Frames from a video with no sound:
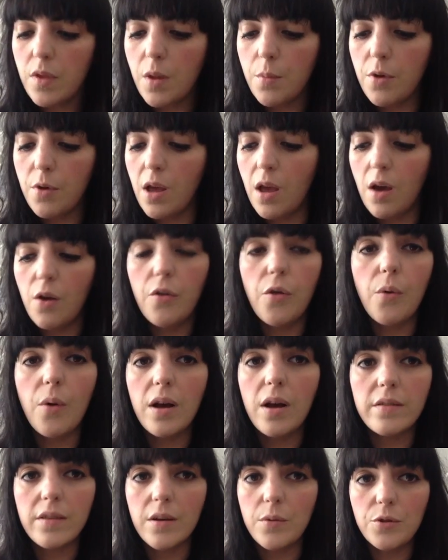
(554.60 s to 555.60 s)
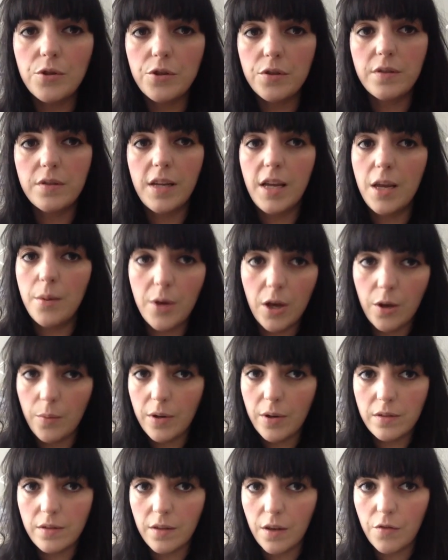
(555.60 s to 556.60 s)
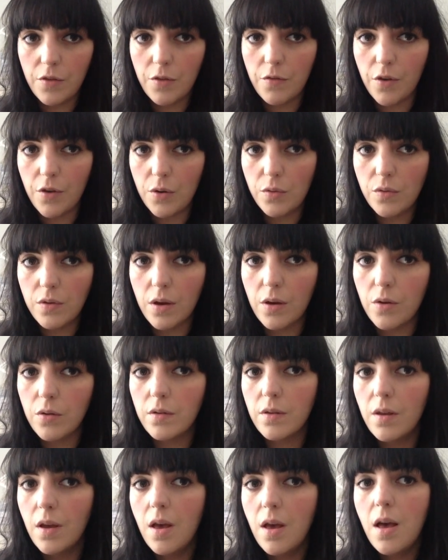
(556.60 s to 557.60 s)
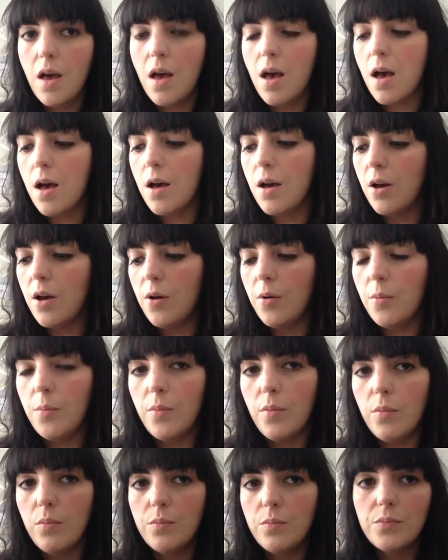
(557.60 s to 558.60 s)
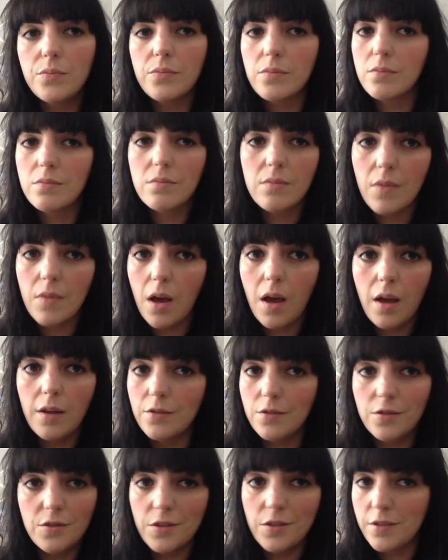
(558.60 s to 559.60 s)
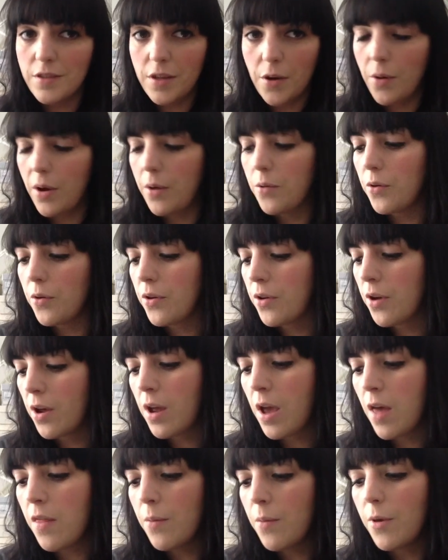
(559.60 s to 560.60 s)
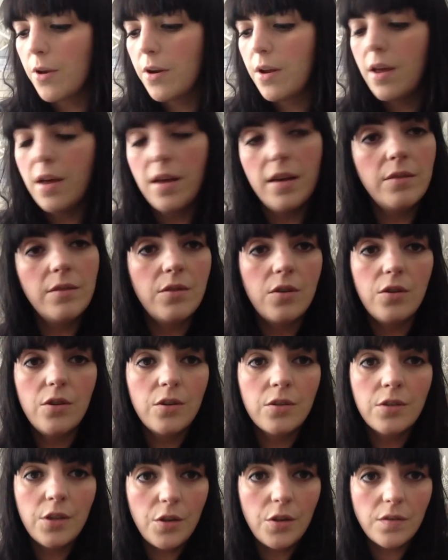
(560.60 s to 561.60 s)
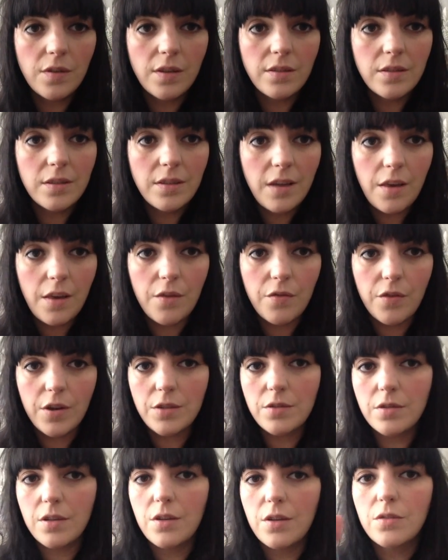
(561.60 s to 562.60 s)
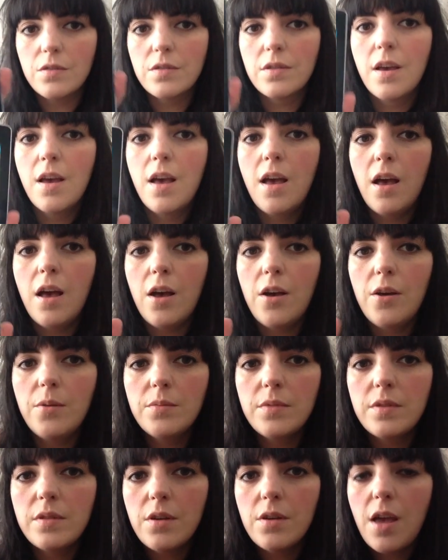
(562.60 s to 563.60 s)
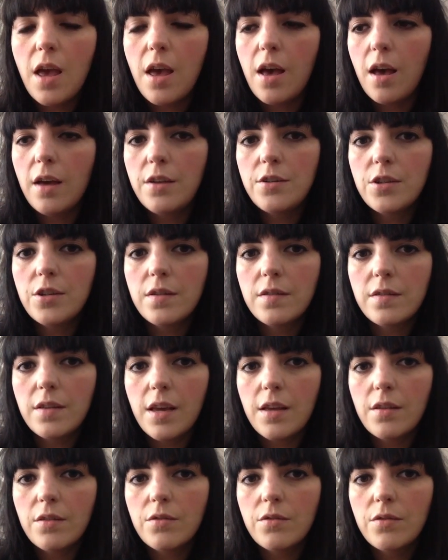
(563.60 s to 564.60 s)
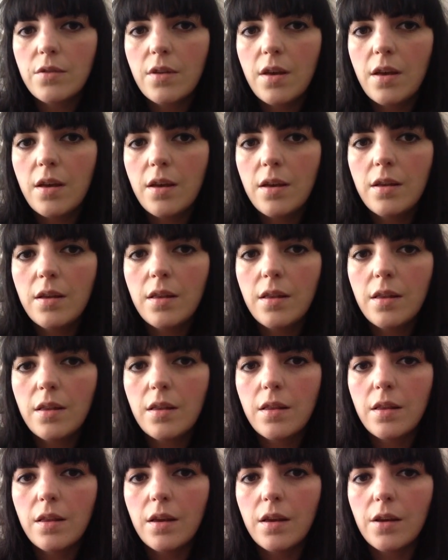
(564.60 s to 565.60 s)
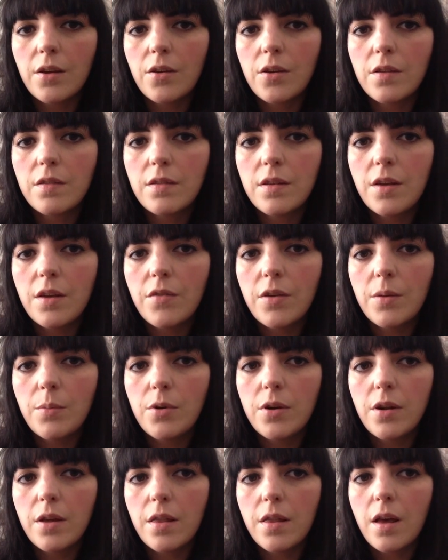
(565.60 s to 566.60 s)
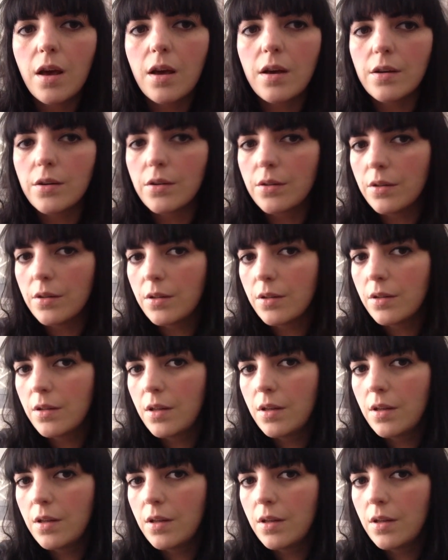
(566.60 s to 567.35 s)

But yeah, otherwise I would just email myself the photos, and so I could get them on here, or use this to take the photos. So yeah, as you can see, it's there you go. You can see it if I put it at that angle.